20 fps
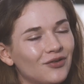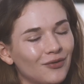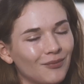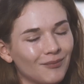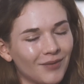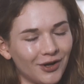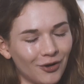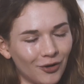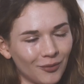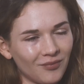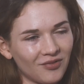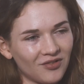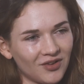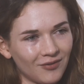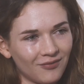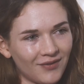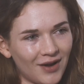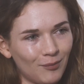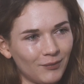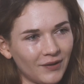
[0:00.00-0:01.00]
to my
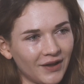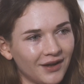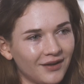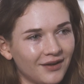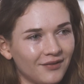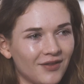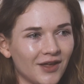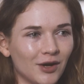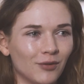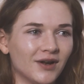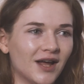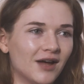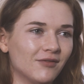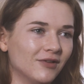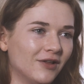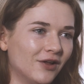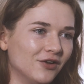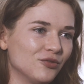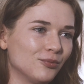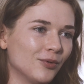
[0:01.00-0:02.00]
homestay family. They would have
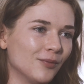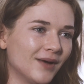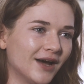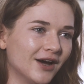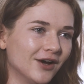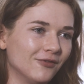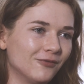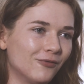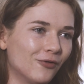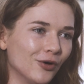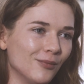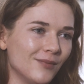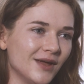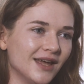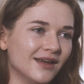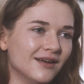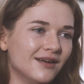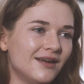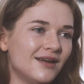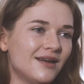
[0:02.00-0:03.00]
a lunch prepared for
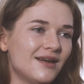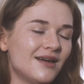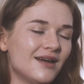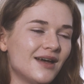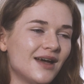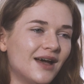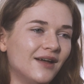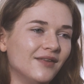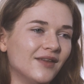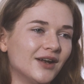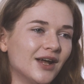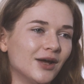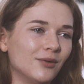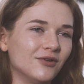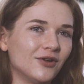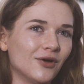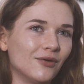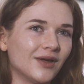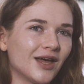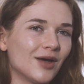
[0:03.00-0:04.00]
me. And then I
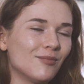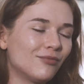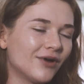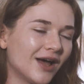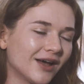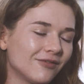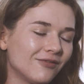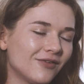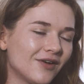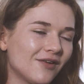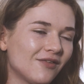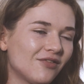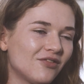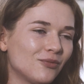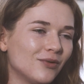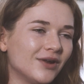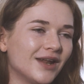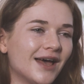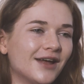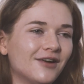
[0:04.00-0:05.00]
would go get
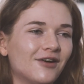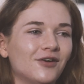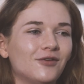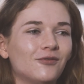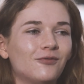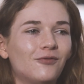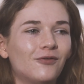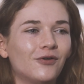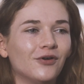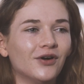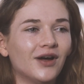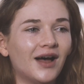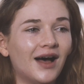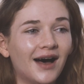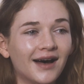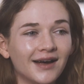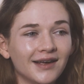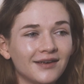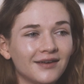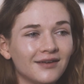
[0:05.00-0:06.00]
breakfast. We'd head out for a
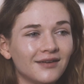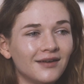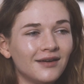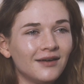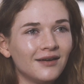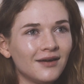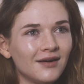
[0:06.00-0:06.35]
hike.